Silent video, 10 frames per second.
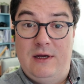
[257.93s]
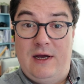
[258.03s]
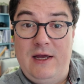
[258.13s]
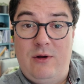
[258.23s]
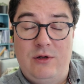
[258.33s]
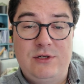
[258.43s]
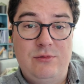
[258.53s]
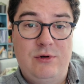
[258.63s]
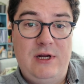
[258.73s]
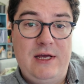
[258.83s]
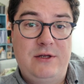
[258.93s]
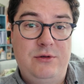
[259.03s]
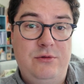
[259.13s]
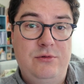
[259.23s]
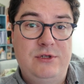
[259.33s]
I also would like to
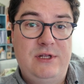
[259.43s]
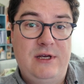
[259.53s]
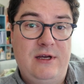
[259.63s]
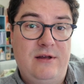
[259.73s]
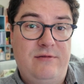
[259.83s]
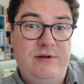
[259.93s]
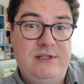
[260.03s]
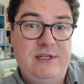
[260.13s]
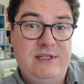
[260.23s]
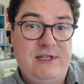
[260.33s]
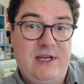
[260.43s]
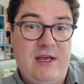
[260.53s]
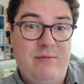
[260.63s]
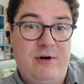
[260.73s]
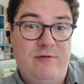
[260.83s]
use the 360
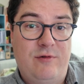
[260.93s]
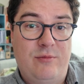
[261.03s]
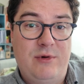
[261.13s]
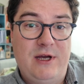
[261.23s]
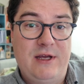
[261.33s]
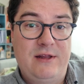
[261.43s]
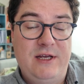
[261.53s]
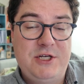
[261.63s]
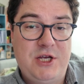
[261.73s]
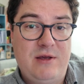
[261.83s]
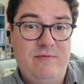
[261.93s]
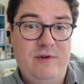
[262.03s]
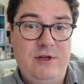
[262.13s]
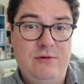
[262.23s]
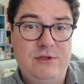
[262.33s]
camera for my dashcam
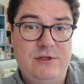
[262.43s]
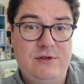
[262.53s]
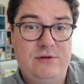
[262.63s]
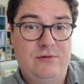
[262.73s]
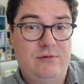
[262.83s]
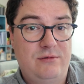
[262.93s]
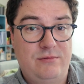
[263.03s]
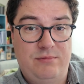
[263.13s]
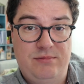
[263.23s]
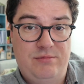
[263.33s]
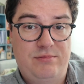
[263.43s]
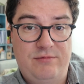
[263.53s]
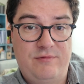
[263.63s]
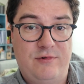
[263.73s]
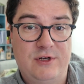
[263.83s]
videos. So,
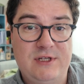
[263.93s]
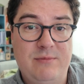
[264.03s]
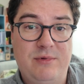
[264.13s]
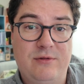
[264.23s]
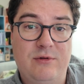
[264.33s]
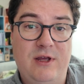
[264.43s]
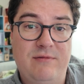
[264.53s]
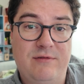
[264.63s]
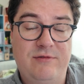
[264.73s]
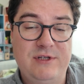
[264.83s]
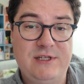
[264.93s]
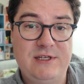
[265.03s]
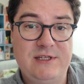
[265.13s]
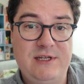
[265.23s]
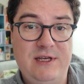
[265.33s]
for example, to have a
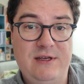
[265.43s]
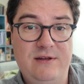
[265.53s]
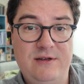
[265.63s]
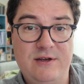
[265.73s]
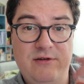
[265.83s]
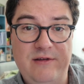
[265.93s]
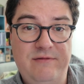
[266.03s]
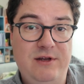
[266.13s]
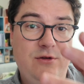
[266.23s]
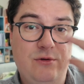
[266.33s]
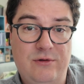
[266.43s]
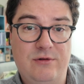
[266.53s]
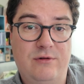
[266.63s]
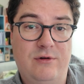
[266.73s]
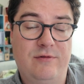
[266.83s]
360-degree
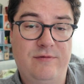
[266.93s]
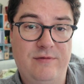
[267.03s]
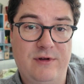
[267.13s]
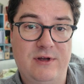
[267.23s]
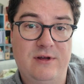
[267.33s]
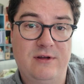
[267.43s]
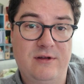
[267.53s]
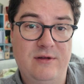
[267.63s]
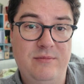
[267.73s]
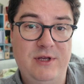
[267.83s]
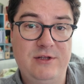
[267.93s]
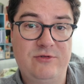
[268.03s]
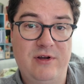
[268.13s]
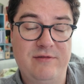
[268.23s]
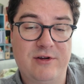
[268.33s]
video of me
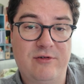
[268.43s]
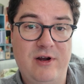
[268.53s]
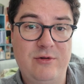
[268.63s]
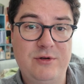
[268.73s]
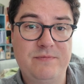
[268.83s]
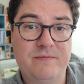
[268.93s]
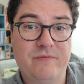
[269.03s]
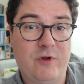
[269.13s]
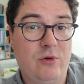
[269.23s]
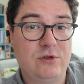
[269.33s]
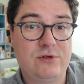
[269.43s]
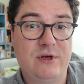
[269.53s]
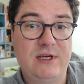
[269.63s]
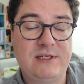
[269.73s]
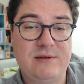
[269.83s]
driving around, also
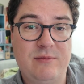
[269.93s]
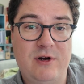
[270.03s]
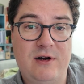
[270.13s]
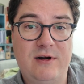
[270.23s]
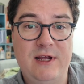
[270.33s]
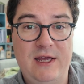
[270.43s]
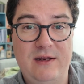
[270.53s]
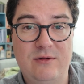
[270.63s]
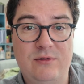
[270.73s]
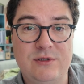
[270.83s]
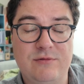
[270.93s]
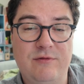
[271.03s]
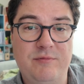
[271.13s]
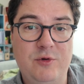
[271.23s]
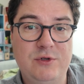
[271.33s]
ASMR and also
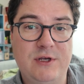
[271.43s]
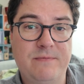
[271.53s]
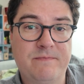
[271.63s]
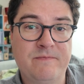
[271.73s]
with music.